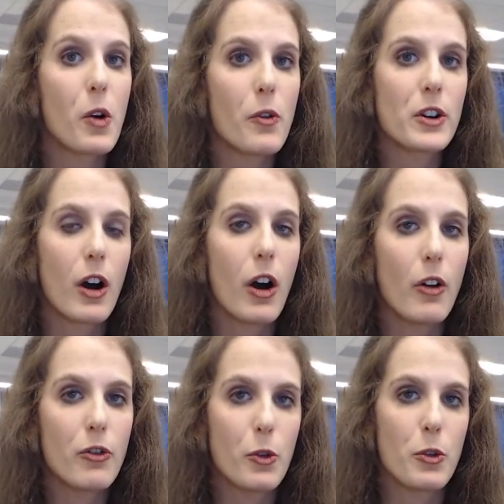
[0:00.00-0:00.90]
over all
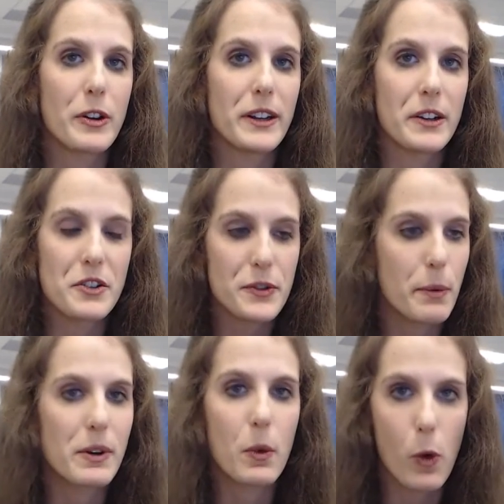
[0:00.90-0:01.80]
4 years
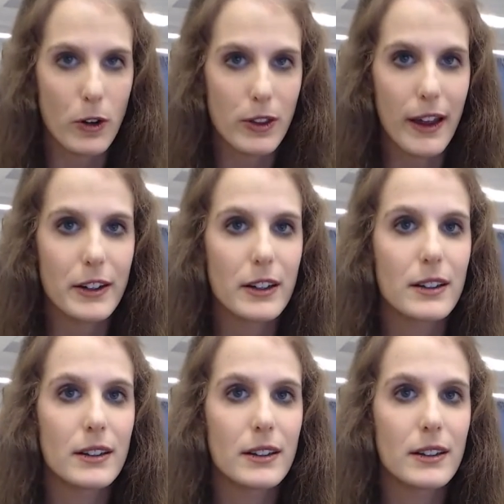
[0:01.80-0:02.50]
from an award letter?